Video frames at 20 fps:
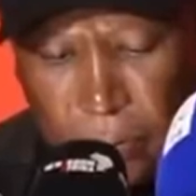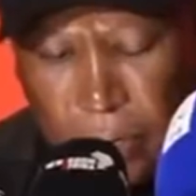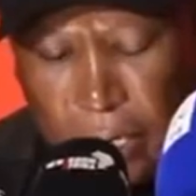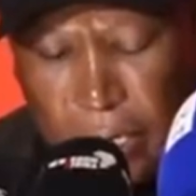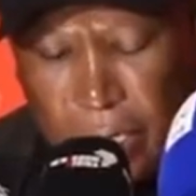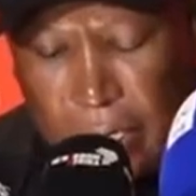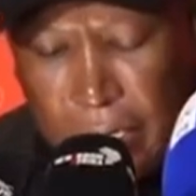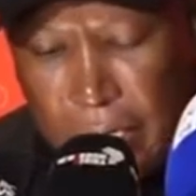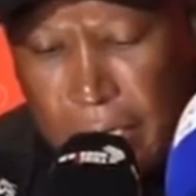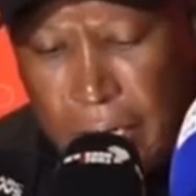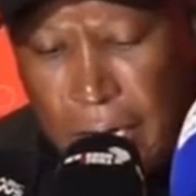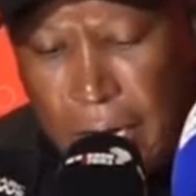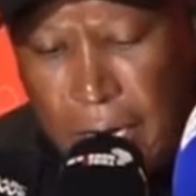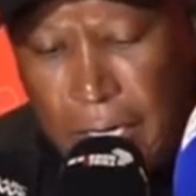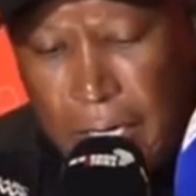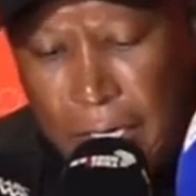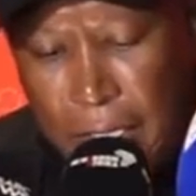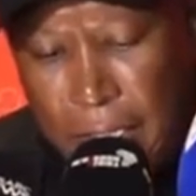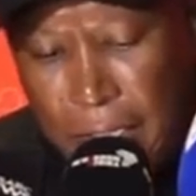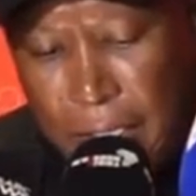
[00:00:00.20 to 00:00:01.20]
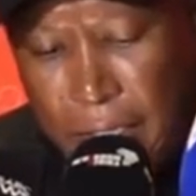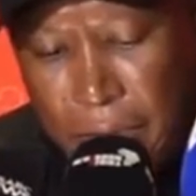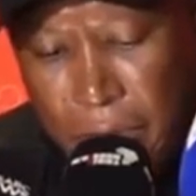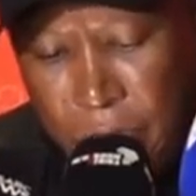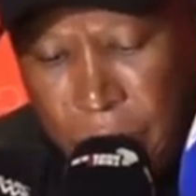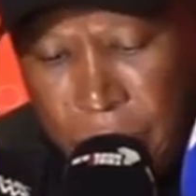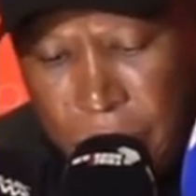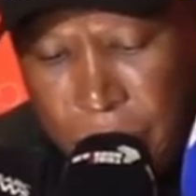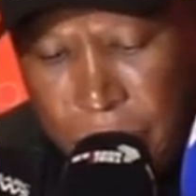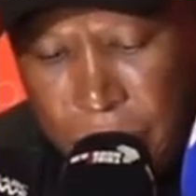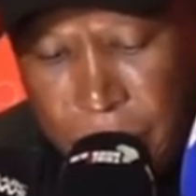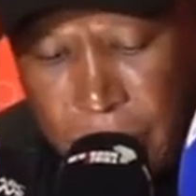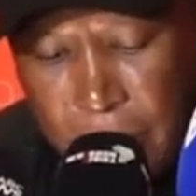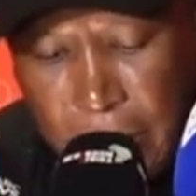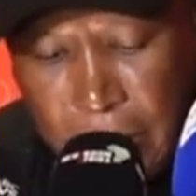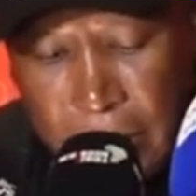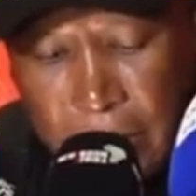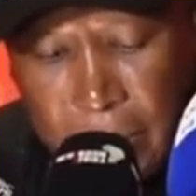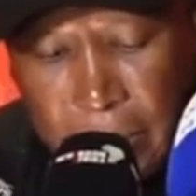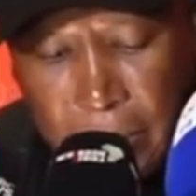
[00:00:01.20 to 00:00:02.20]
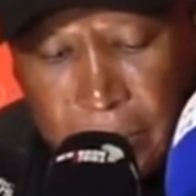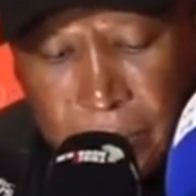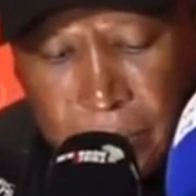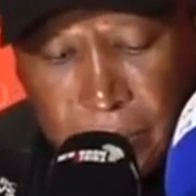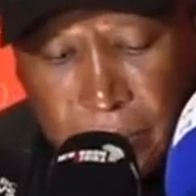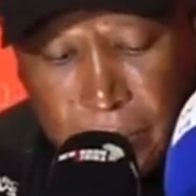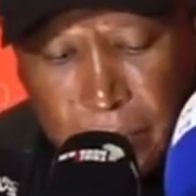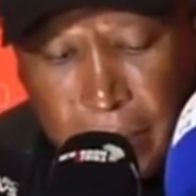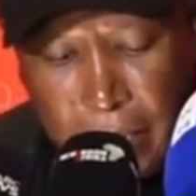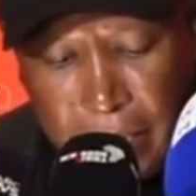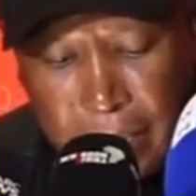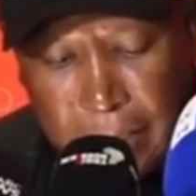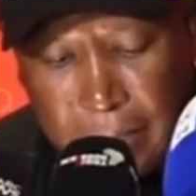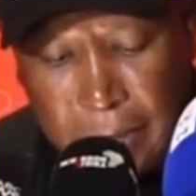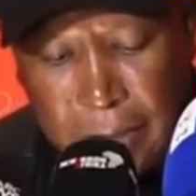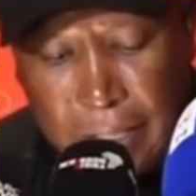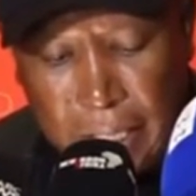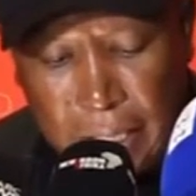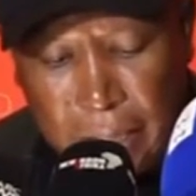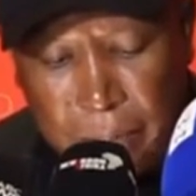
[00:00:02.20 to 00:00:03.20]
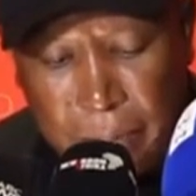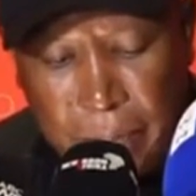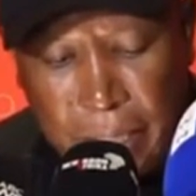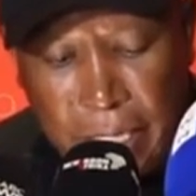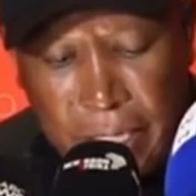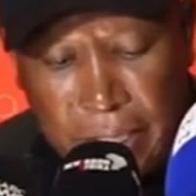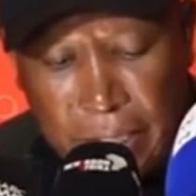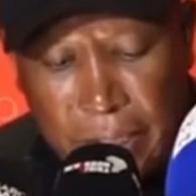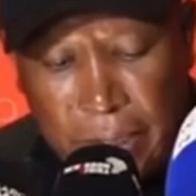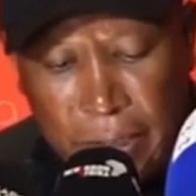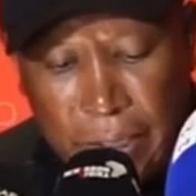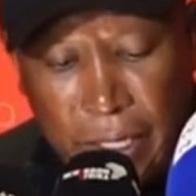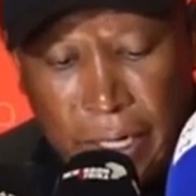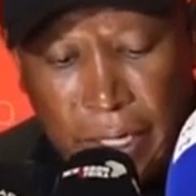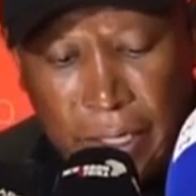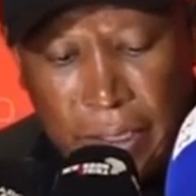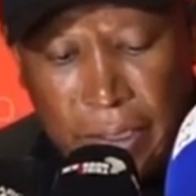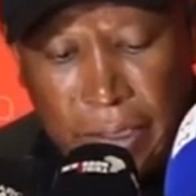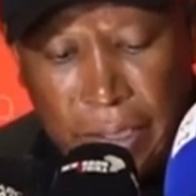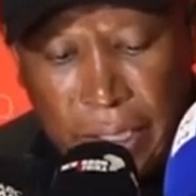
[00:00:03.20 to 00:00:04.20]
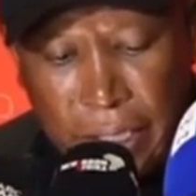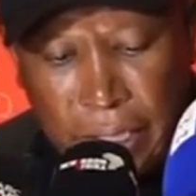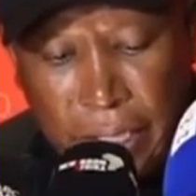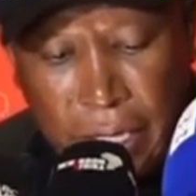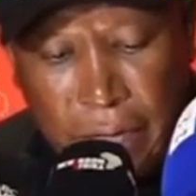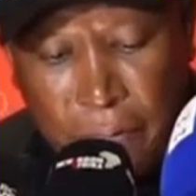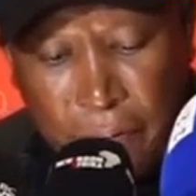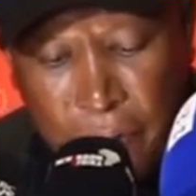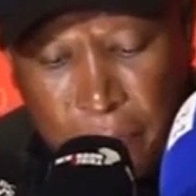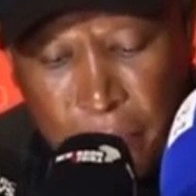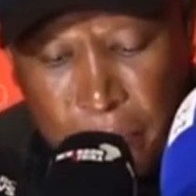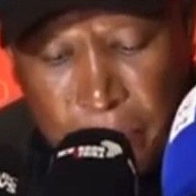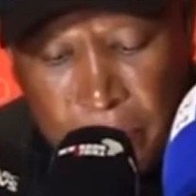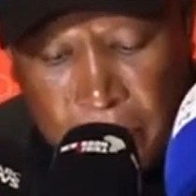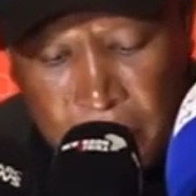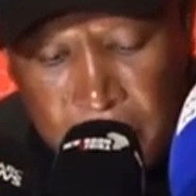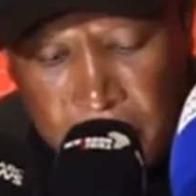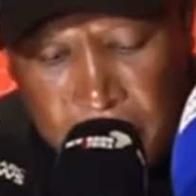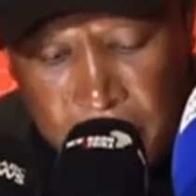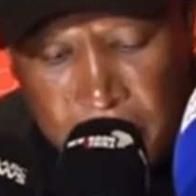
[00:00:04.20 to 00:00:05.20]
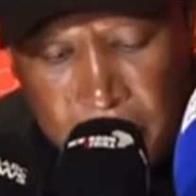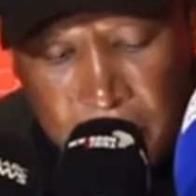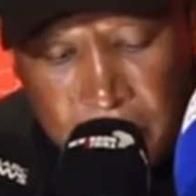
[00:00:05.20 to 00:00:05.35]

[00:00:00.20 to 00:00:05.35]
Well, you know, the parties that met and said they are forming